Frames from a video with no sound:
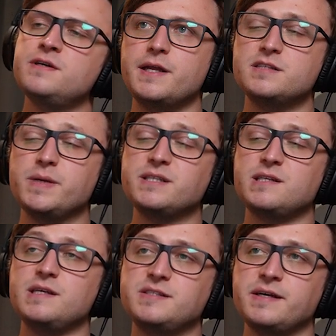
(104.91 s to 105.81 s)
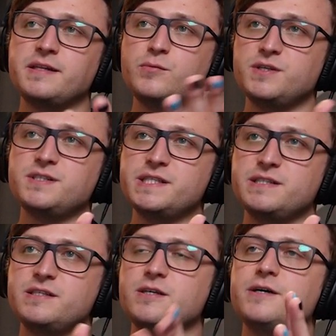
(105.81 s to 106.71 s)
and it's basically exactly what it says in
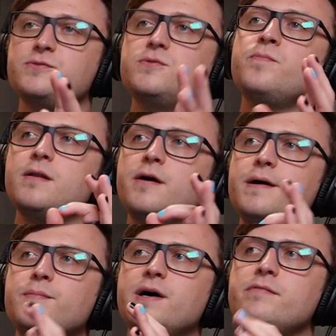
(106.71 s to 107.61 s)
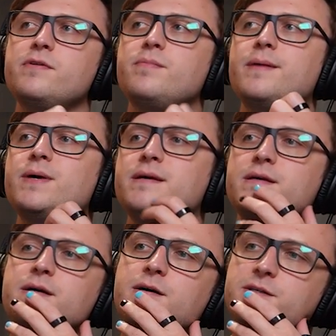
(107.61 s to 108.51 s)
the title, Learn Python by
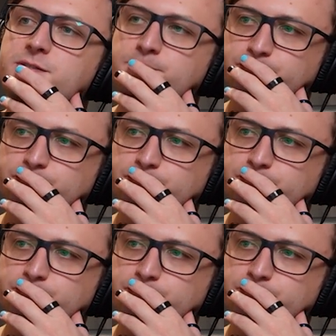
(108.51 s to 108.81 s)
Making Art.